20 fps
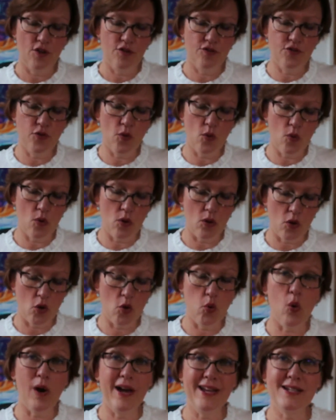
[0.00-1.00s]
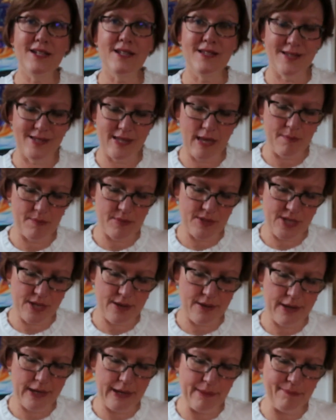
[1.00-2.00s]
for quite some
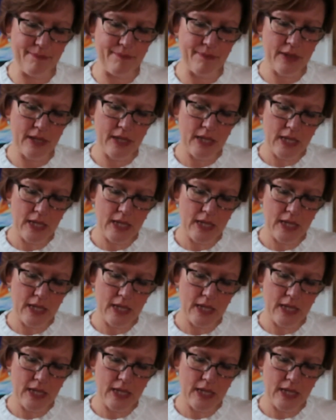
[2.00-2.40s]
time.